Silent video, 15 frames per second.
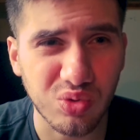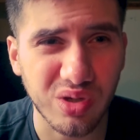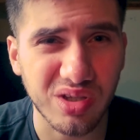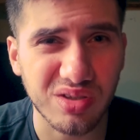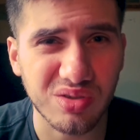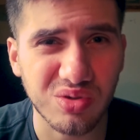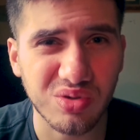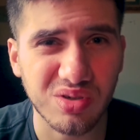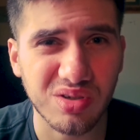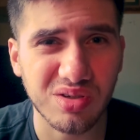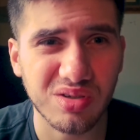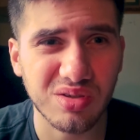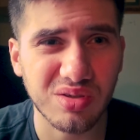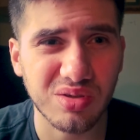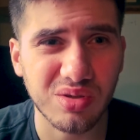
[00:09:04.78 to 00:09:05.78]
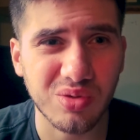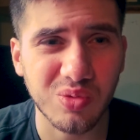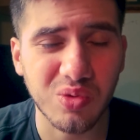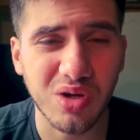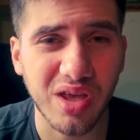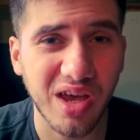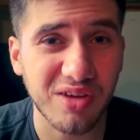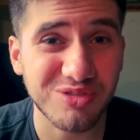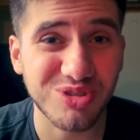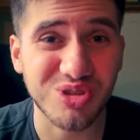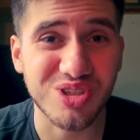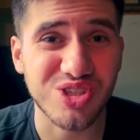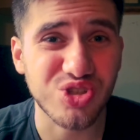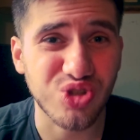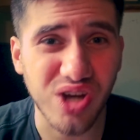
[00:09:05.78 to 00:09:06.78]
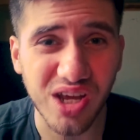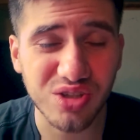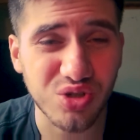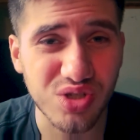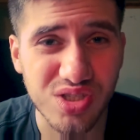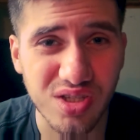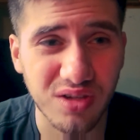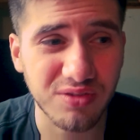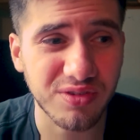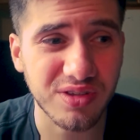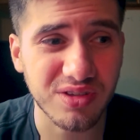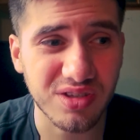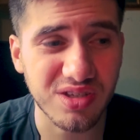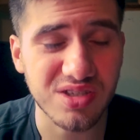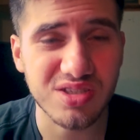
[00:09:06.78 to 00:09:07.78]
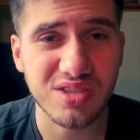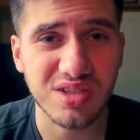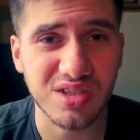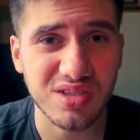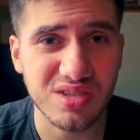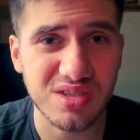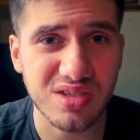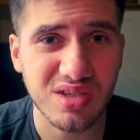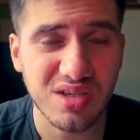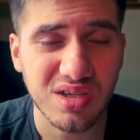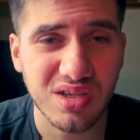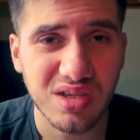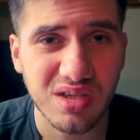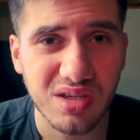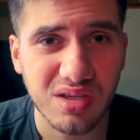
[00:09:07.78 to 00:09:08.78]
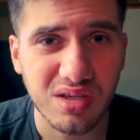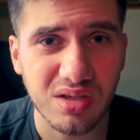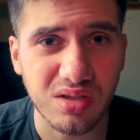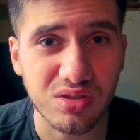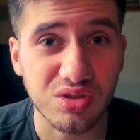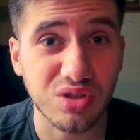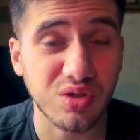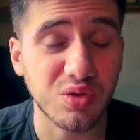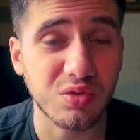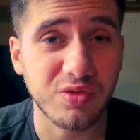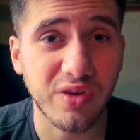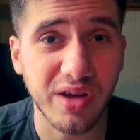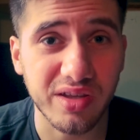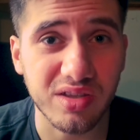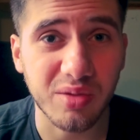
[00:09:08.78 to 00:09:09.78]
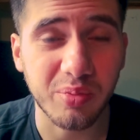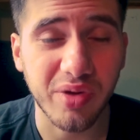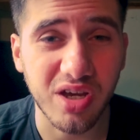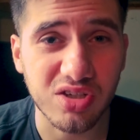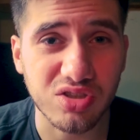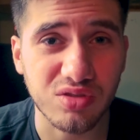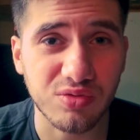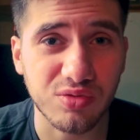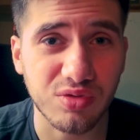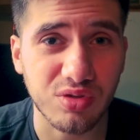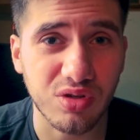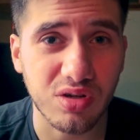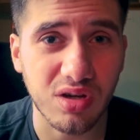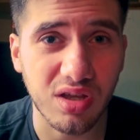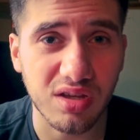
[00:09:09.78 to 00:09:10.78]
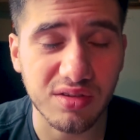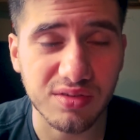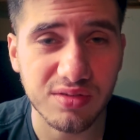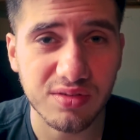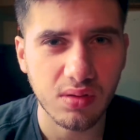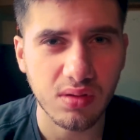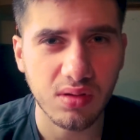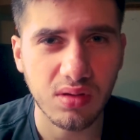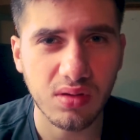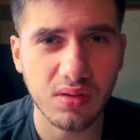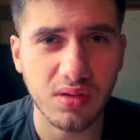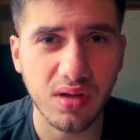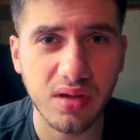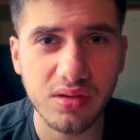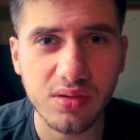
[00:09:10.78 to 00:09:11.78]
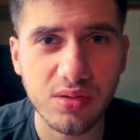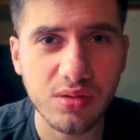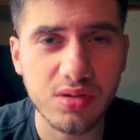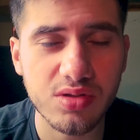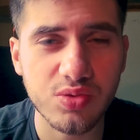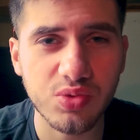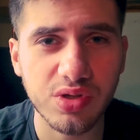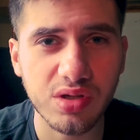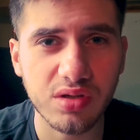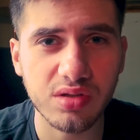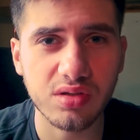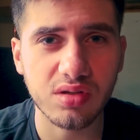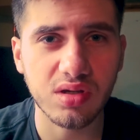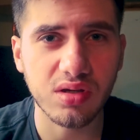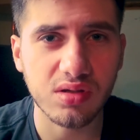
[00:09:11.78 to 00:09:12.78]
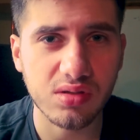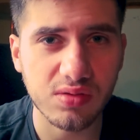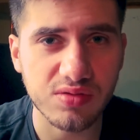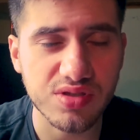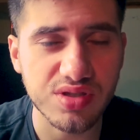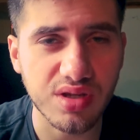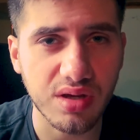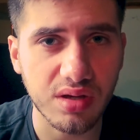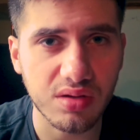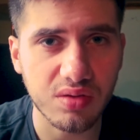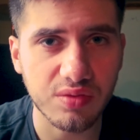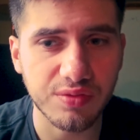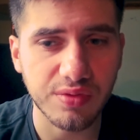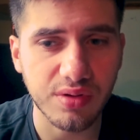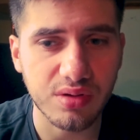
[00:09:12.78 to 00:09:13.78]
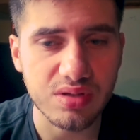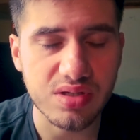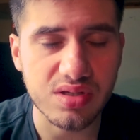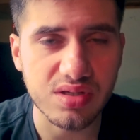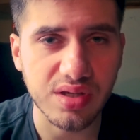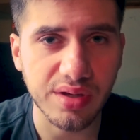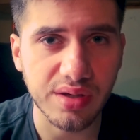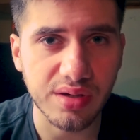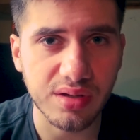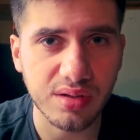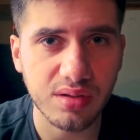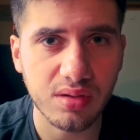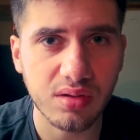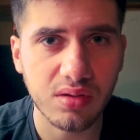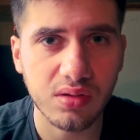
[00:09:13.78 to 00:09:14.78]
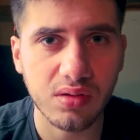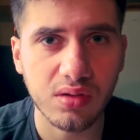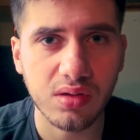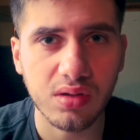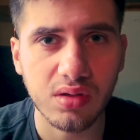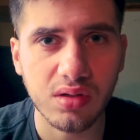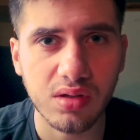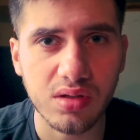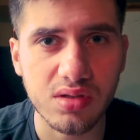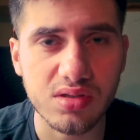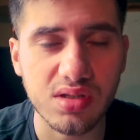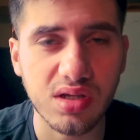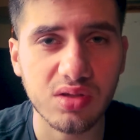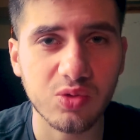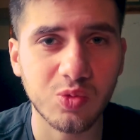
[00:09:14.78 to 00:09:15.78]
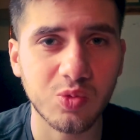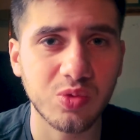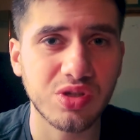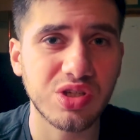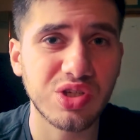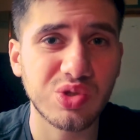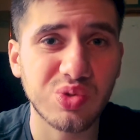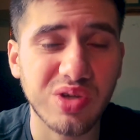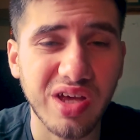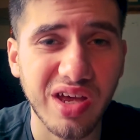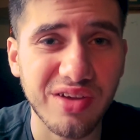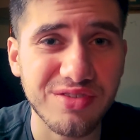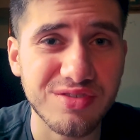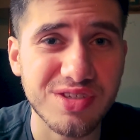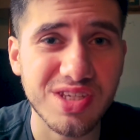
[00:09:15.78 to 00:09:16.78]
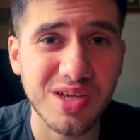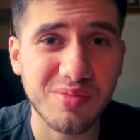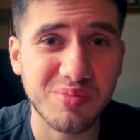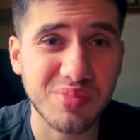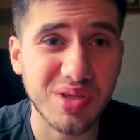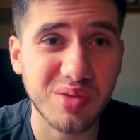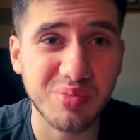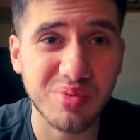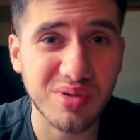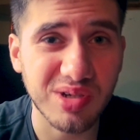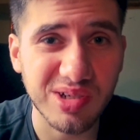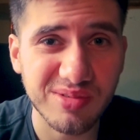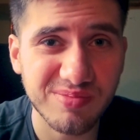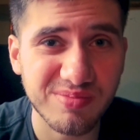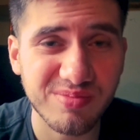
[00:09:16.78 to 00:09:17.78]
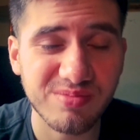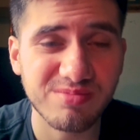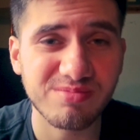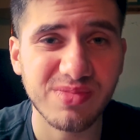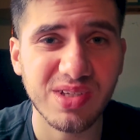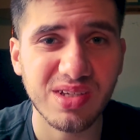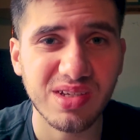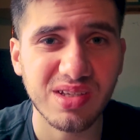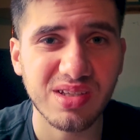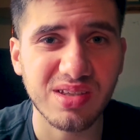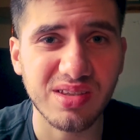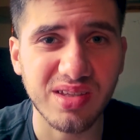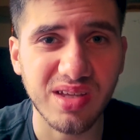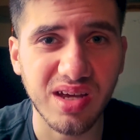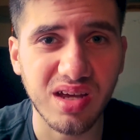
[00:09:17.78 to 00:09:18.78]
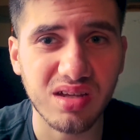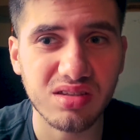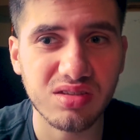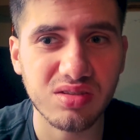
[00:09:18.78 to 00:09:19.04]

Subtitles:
and you will have to distract yourself in these things until you find a passion for your life. And that is really the negative side of our society, is that we need to have some people that